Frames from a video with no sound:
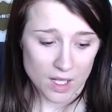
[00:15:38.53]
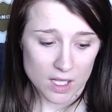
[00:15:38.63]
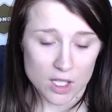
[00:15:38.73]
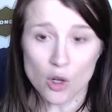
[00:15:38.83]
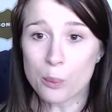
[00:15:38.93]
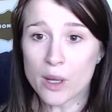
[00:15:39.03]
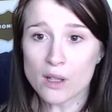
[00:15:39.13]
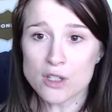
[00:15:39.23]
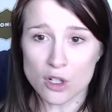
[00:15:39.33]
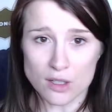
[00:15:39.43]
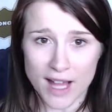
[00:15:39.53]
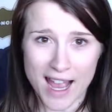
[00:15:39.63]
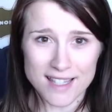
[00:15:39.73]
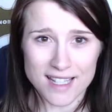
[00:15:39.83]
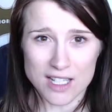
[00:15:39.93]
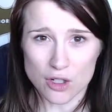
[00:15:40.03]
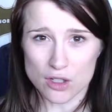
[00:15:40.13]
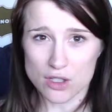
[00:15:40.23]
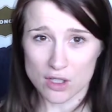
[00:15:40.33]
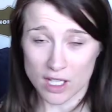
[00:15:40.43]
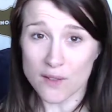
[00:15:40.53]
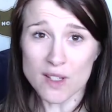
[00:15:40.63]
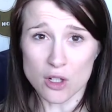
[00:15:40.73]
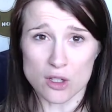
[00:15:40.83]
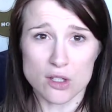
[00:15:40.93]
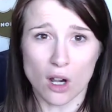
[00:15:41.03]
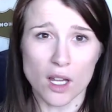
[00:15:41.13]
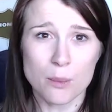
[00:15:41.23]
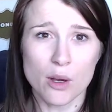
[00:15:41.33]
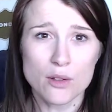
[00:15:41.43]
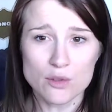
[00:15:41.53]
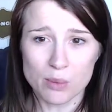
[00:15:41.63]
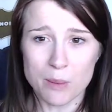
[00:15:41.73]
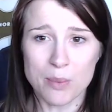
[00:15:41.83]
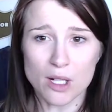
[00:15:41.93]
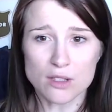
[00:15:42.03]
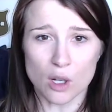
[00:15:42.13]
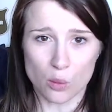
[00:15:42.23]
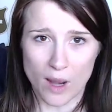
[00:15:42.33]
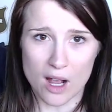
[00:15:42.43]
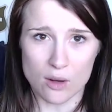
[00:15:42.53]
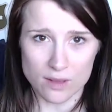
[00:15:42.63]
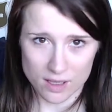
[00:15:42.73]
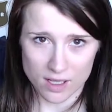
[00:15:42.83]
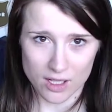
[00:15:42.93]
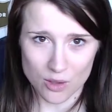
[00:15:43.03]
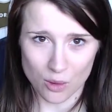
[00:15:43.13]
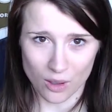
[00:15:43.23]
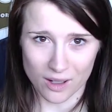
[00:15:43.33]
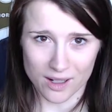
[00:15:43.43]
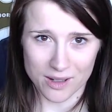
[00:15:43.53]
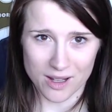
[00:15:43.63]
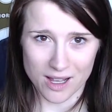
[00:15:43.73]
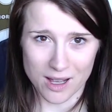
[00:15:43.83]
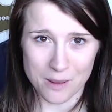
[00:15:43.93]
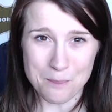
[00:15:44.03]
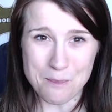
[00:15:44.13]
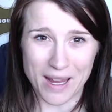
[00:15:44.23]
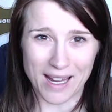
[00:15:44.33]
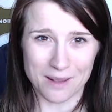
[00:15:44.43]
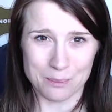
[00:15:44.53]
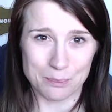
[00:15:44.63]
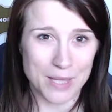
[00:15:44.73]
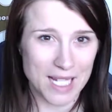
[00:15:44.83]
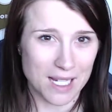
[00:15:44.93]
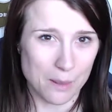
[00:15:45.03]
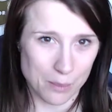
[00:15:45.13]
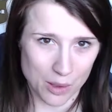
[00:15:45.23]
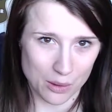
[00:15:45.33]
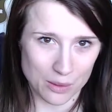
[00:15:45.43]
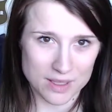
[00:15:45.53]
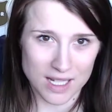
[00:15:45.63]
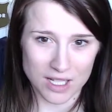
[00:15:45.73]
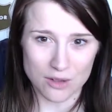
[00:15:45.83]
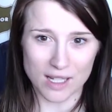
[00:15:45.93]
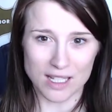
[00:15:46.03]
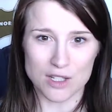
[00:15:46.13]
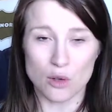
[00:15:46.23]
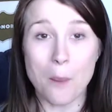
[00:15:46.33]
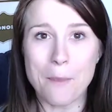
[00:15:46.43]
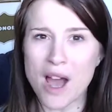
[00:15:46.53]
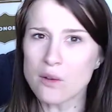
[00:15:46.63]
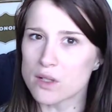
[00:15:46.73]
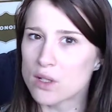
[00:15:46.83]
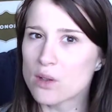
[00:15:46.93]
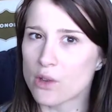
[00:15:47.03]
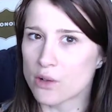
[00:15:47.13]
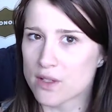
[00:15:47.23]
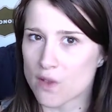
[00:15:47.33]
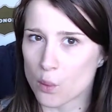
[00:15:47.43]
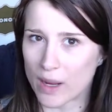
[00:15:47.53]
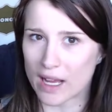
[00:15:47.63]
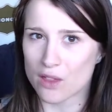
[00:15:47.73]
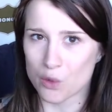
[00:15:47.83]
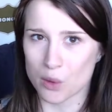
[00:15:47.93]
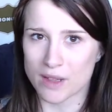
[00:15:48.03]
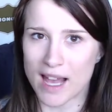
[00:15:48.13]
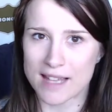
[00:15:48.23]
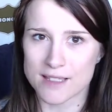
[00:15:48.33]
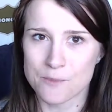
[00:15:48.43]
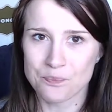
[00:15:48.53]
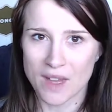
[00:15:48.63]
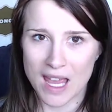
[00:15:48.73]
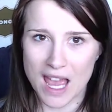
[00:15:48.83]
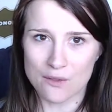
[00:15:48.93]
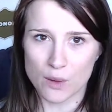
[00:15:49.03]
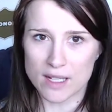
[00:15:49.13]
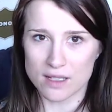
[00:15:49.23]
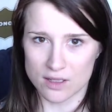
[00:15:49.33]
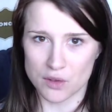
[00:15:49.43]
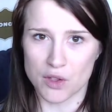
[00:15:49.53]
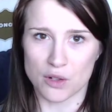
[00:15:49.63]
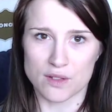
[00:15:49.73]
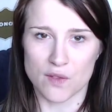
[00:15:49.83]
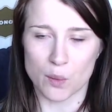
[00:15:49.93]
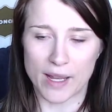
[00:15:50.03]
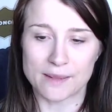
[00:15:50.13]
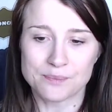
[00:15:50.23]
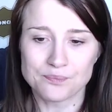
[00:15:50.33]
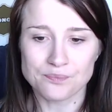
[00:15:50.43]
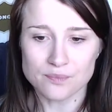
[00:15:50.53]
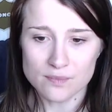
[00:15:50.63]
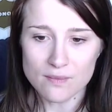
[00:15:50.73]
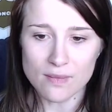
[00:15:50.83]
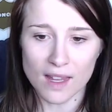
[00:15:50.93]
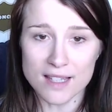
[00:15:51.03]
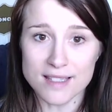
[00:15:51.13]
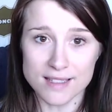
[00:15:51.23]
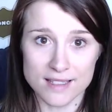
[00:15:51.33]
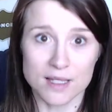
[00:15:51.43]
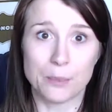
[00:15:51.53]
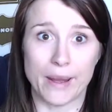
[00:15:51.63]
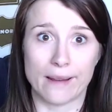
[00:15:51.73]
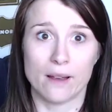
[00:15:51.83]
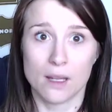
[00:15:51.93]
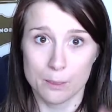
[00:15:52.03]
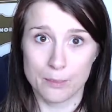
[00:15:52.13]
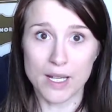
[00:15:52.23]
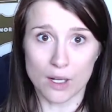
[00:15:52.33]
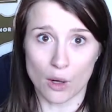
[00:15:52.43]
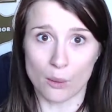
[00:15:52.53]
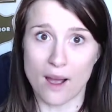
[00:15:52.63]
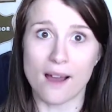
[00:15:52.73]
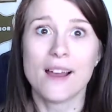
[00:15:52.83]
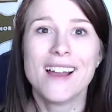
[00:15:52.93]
you'll build your class, and even your starting pose will be built around your main peak pose that you get into about 2/3 of the way through class, halfway to 2/3 of the way, because this is a big, big hurrah.